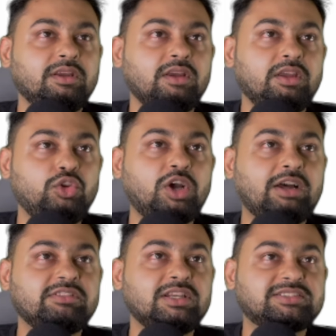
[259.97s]
you
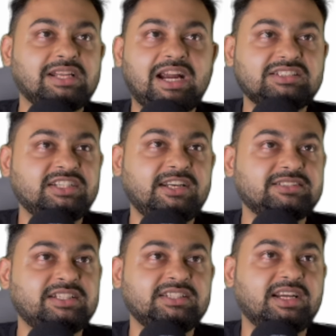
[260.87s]
have this large data
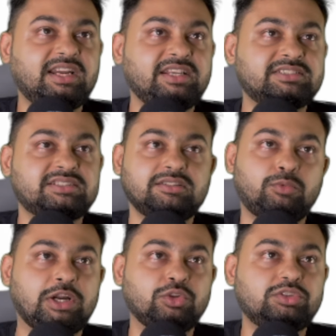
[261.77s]
set, that is
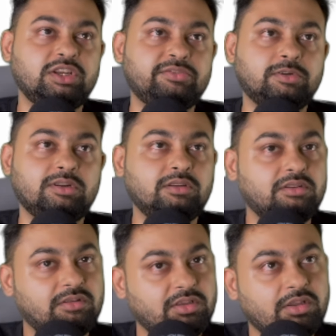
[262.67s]
1, 2, 3, 4.
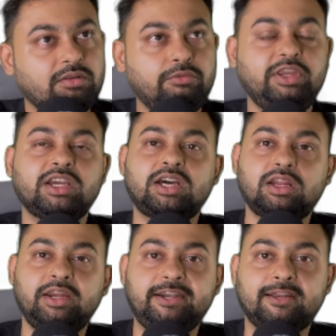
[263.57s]
We are
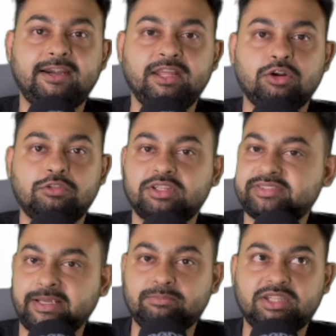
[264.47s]
iterating over the
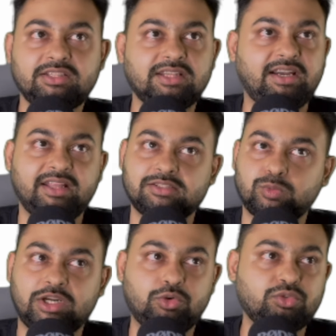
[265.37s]
same thing, that is
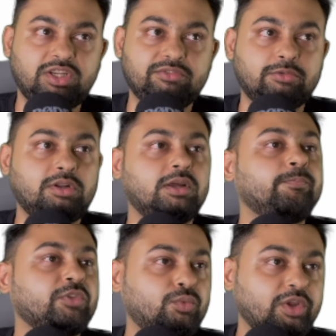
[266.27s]
1, 2, 3, 4.
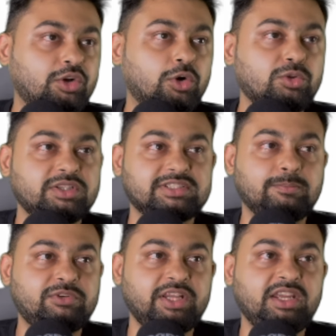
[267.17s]
We go to the
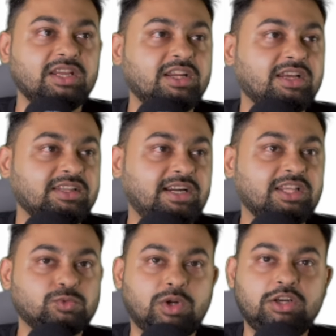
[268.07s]
subtree, that
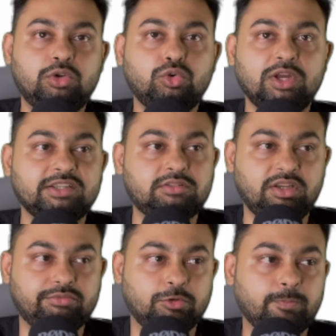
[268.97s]
is 1, 2, and
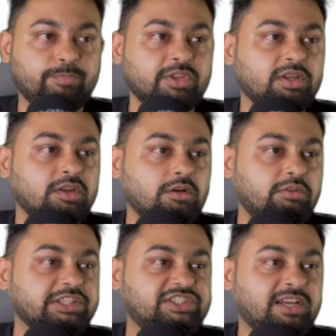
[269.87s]
3, 4.
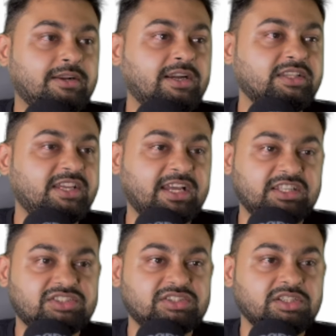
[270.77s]
We generate the
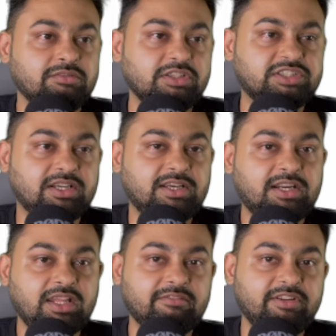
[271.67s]
hash. We
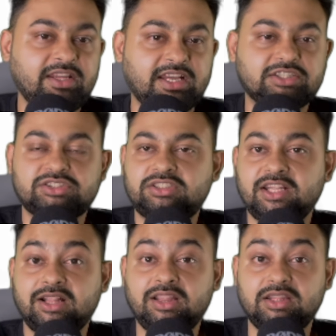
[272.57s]
generate every hash
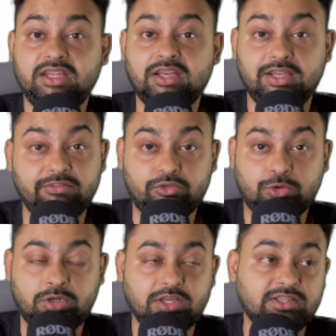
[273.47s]
till the leaf
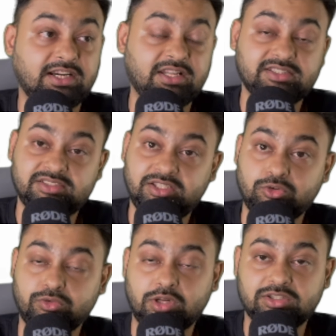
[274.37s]
node, that is the
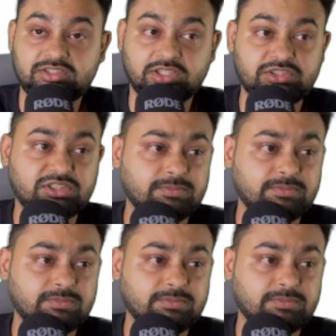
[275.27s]
overall structure.